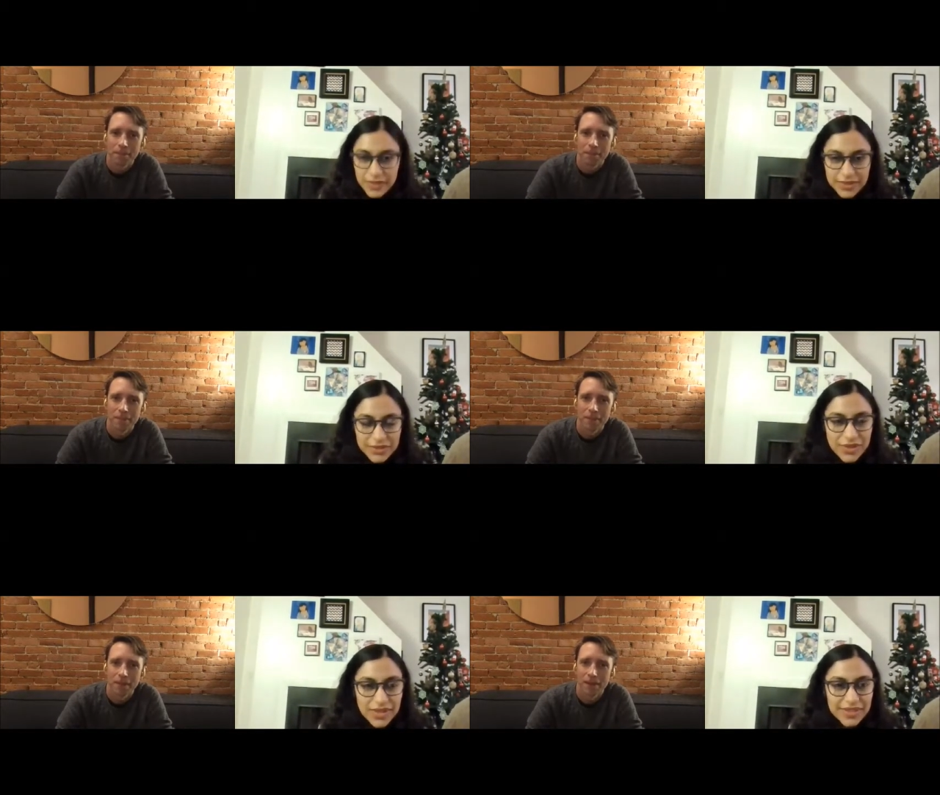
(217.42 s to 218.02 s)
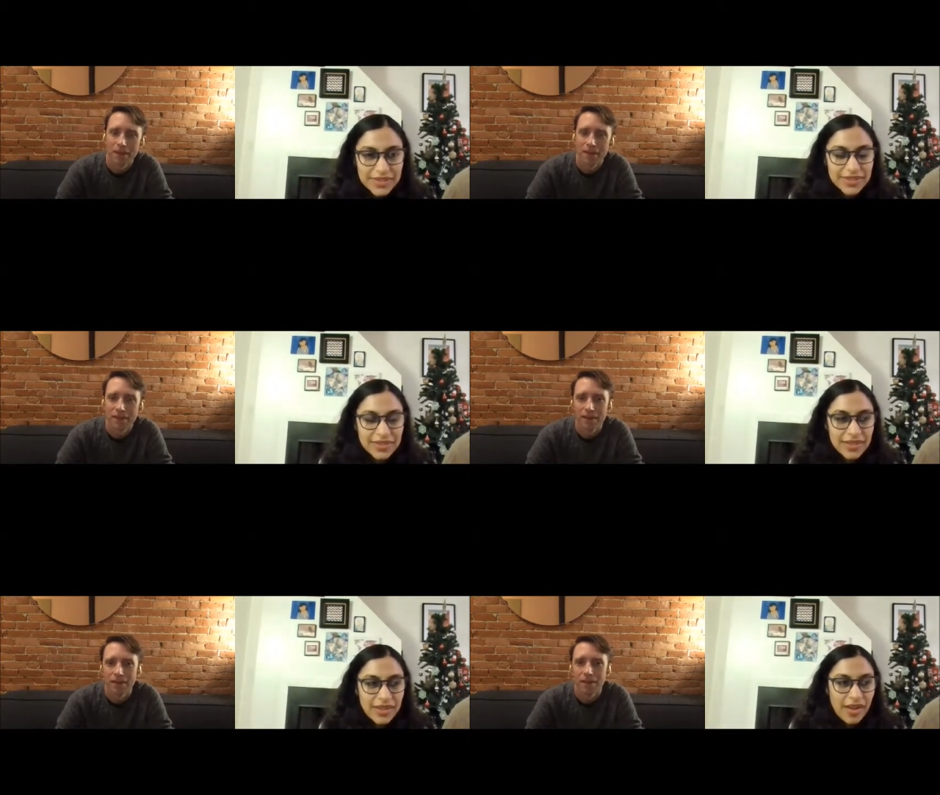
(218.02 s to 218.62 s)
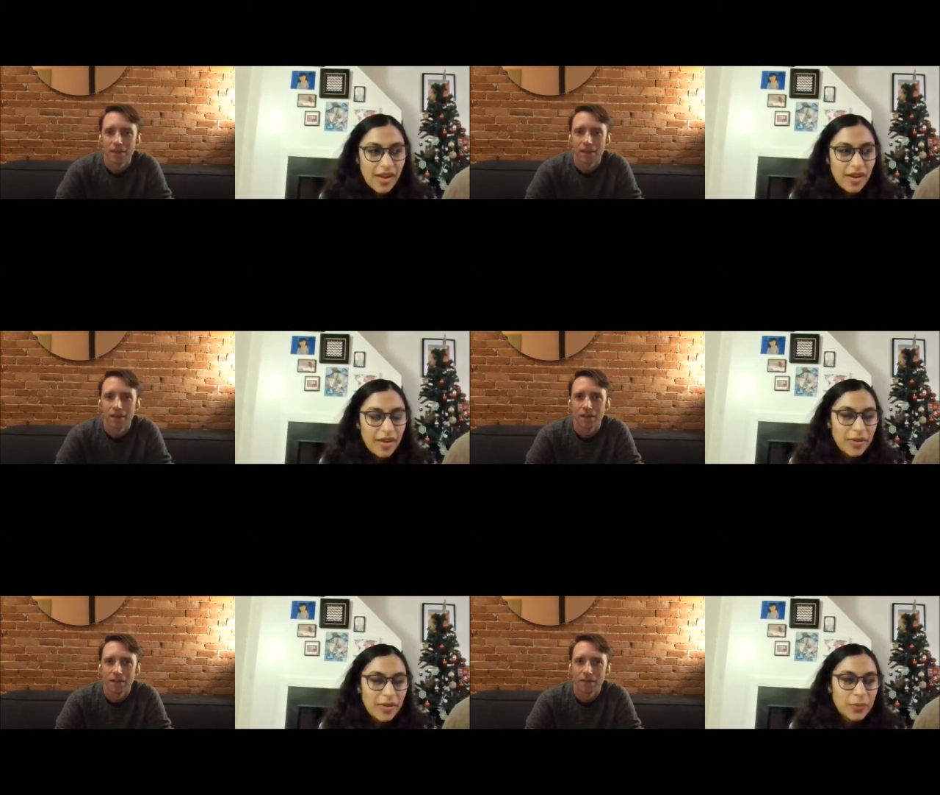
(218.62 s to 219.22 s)
Speaker 1: That's great.
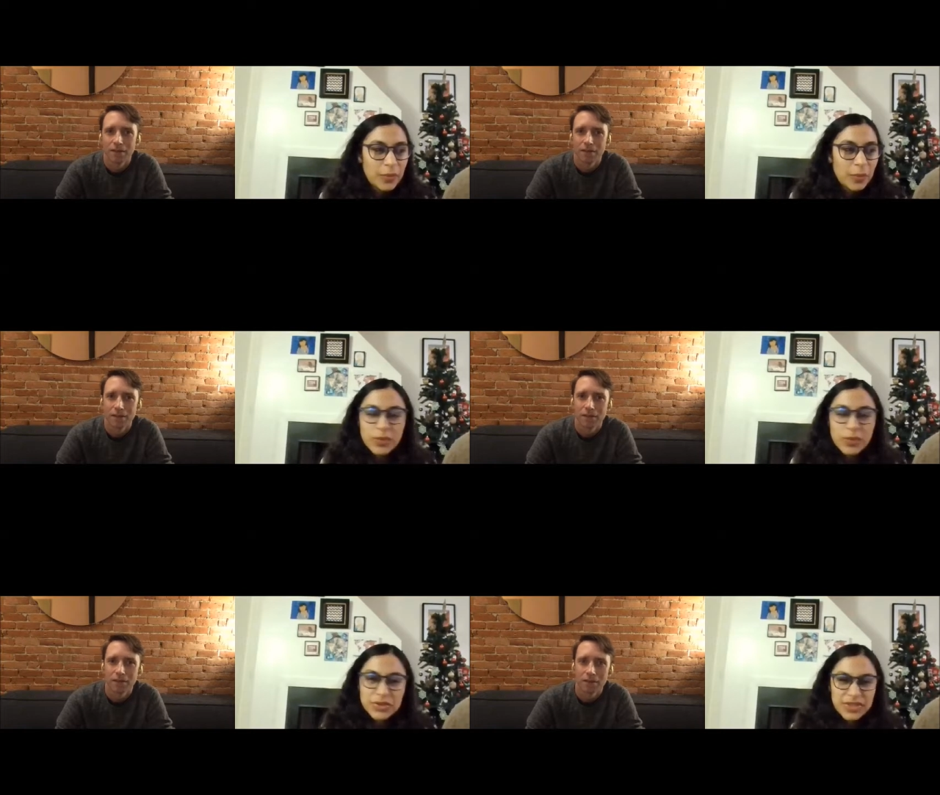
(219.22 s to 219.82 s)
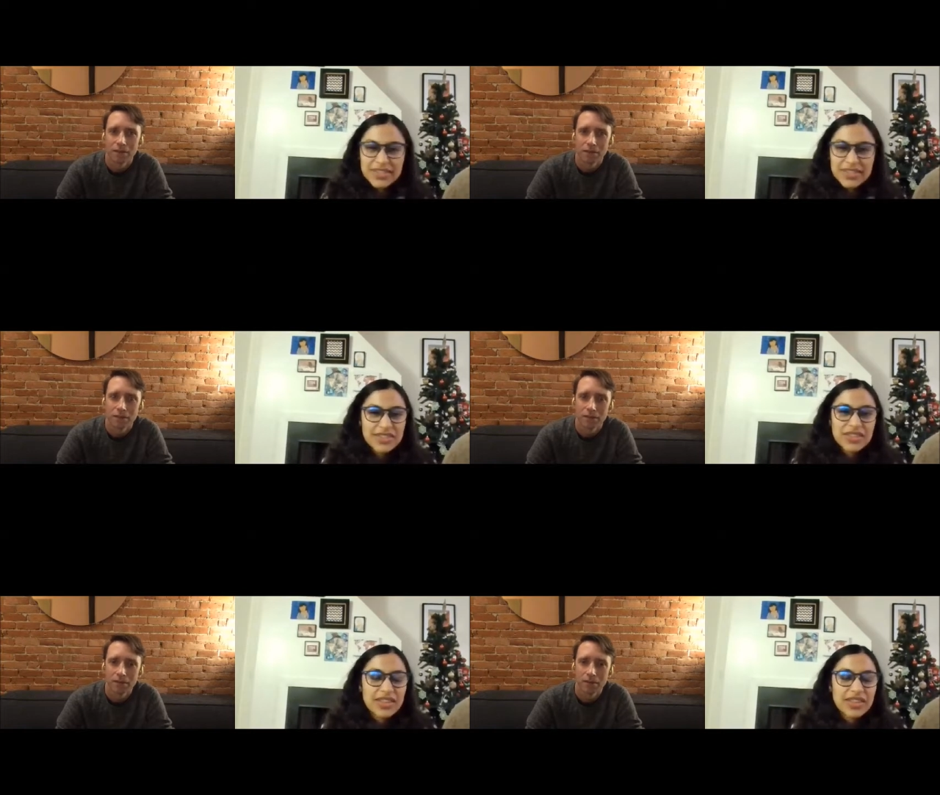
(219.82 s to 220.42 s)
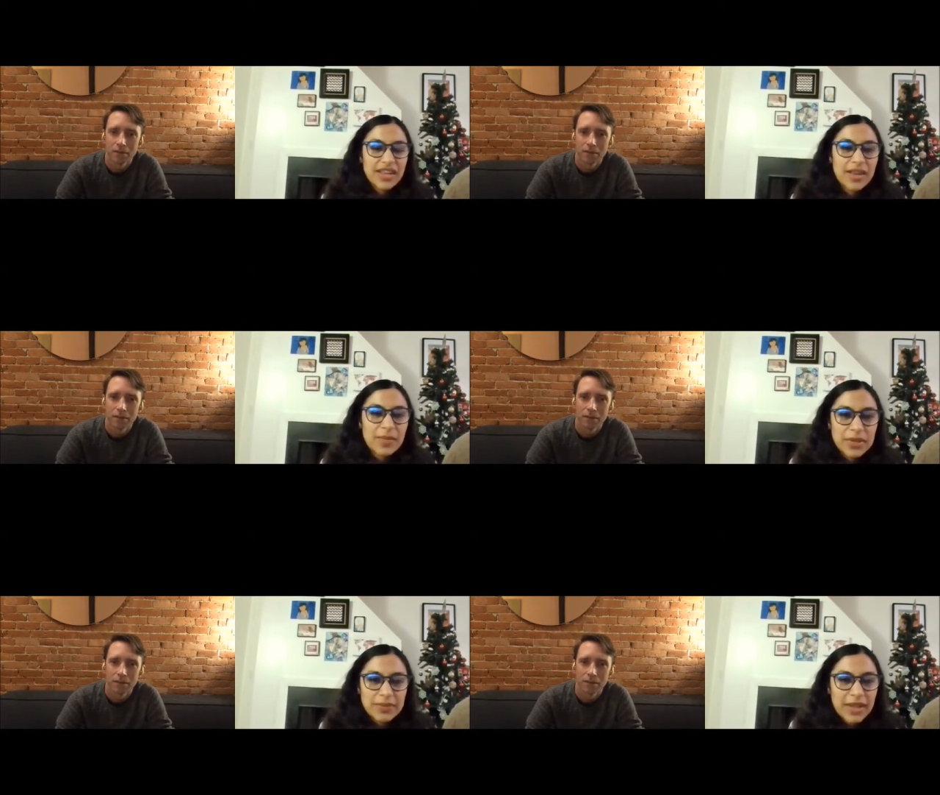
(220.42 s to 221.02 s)
Um, what was your transition like
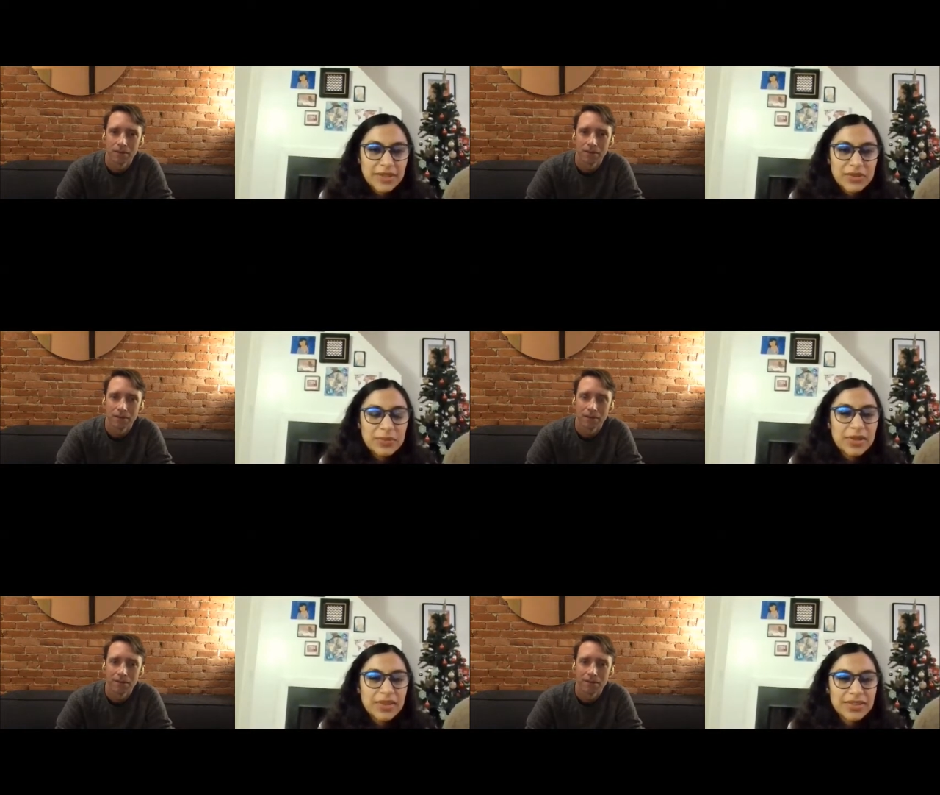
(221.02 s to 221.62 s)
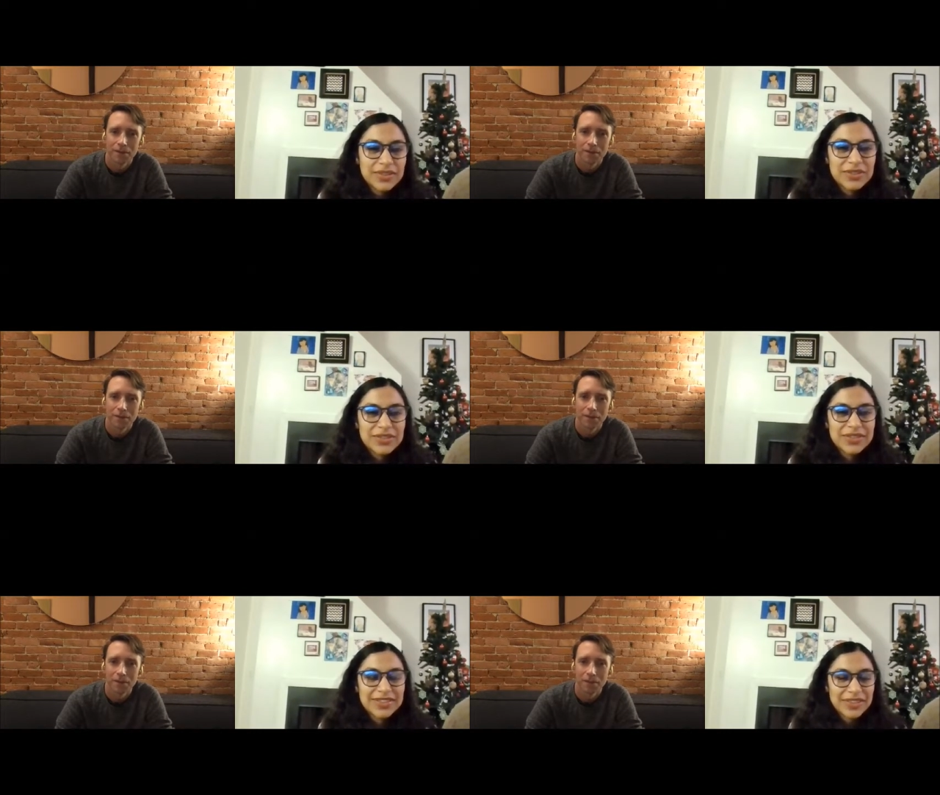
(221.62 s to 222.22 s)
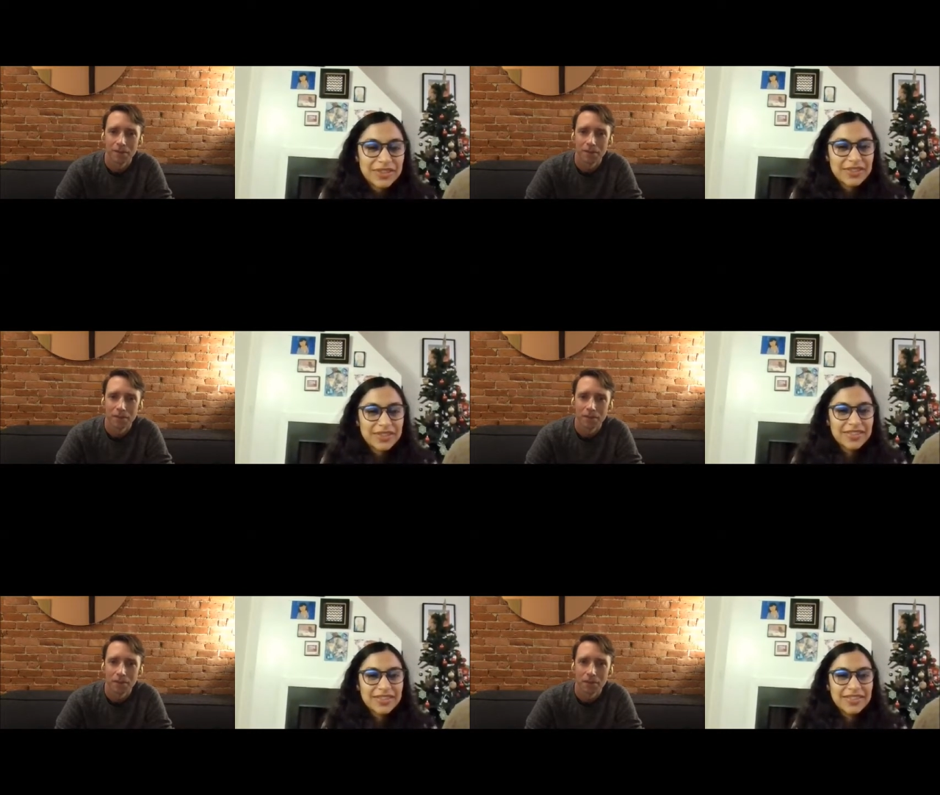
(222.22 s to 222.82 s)
coming back to America two years ago?
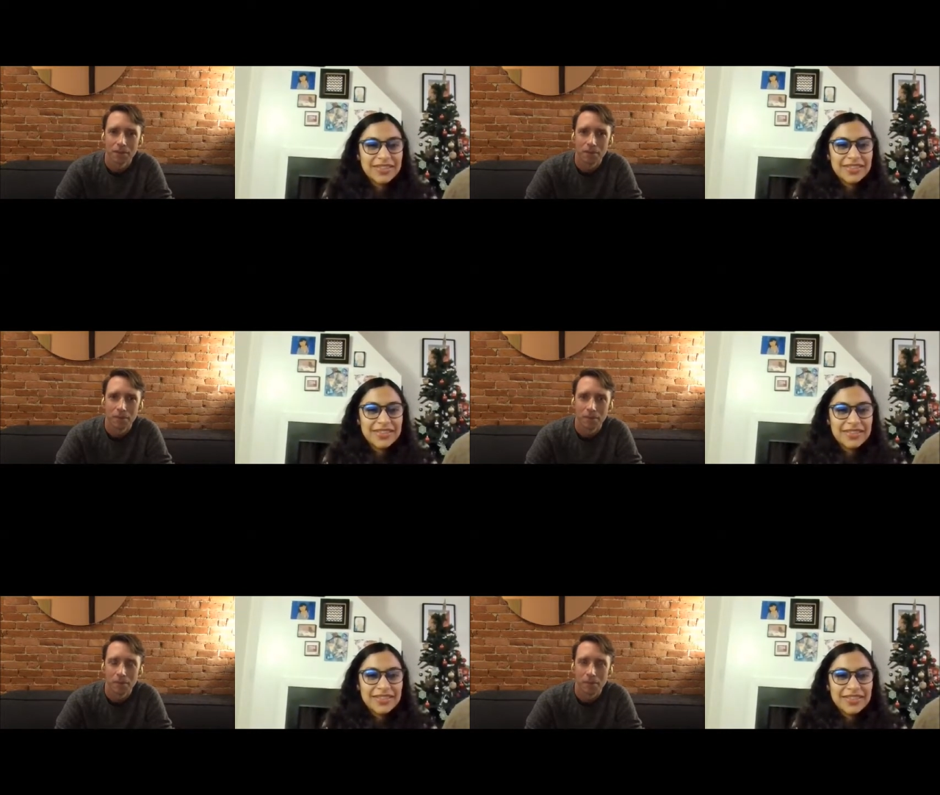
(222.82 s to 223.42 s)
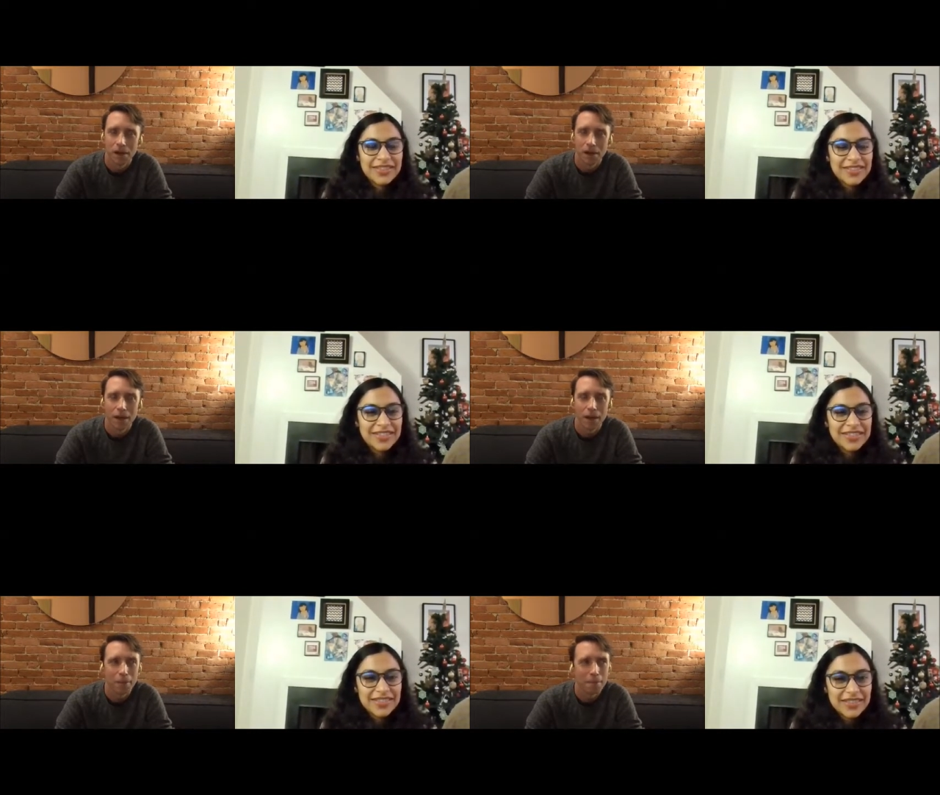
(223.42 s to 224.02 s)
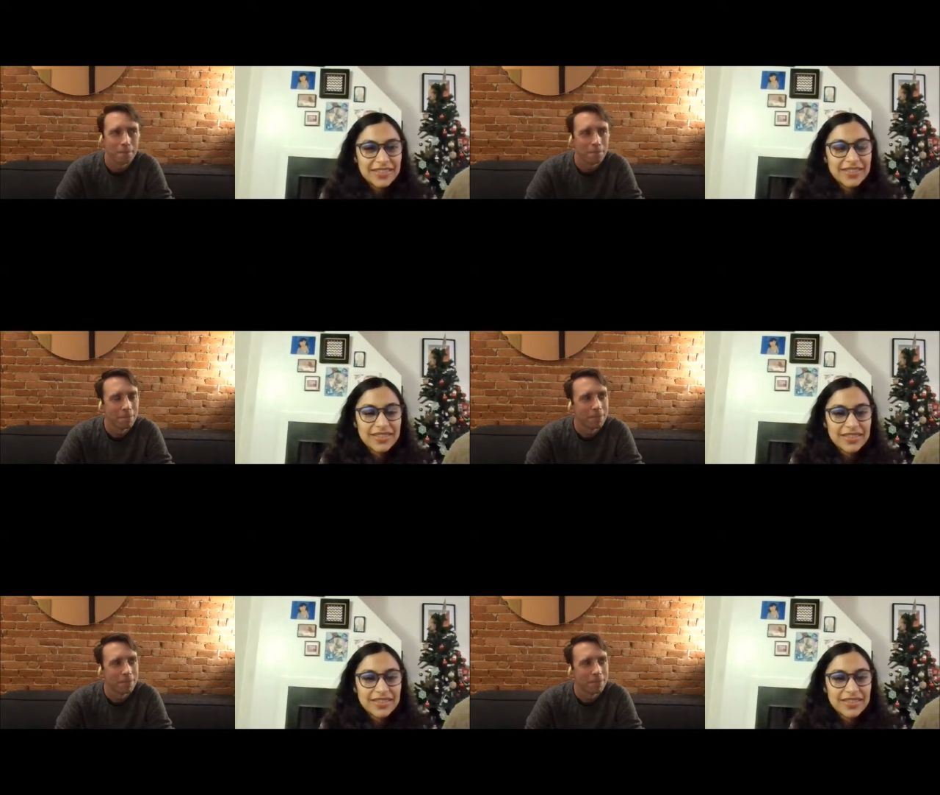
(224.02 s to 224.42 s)
Um.